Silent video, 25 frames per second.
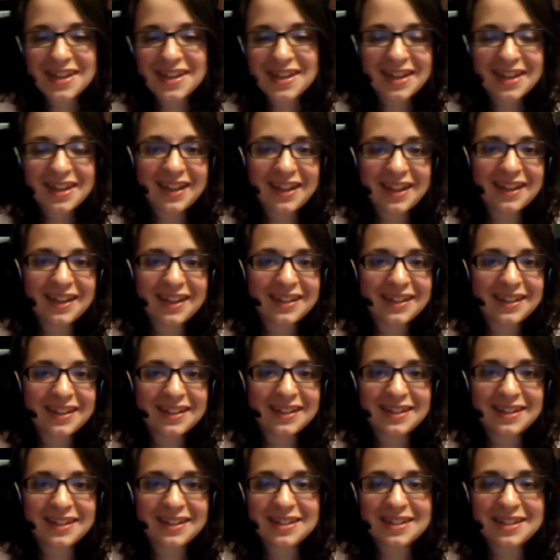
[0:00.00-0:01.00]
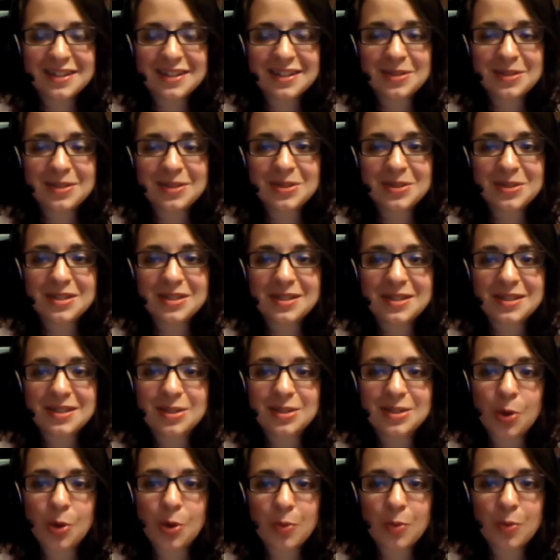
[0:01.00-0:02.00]
And there's just
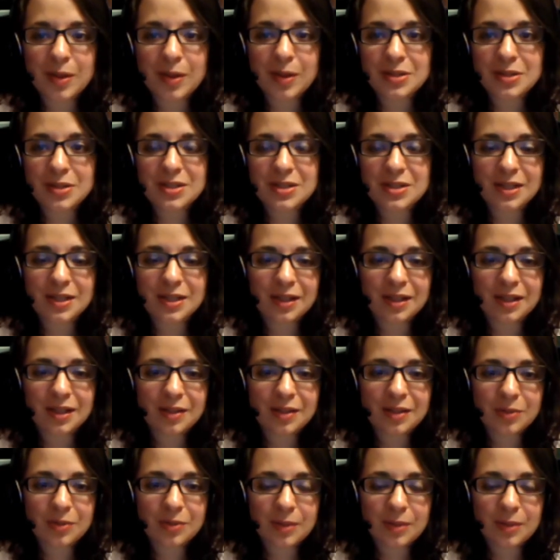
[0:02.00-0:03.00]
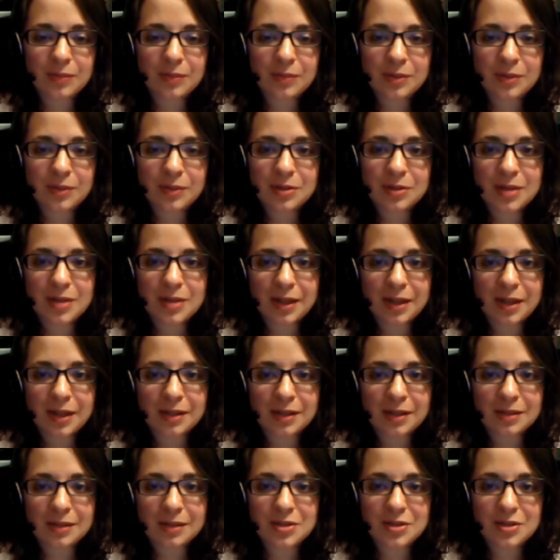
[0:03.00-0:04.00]
so much in it. I'm not
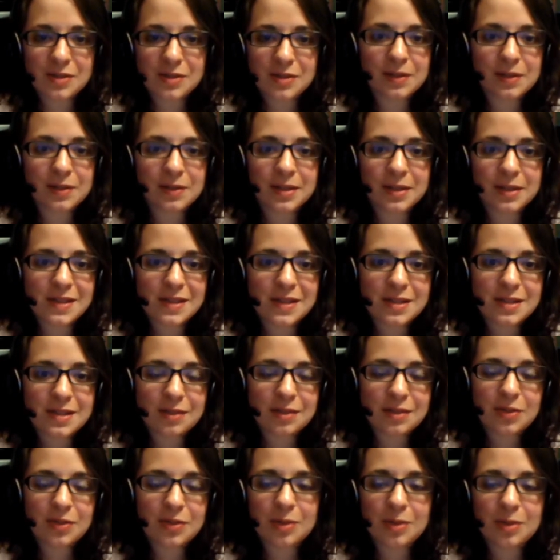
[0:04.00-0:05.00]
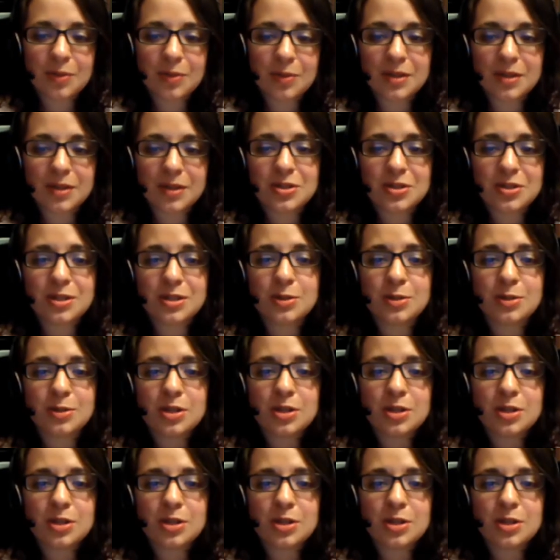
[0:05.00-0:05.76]
gonna just list everything, but it's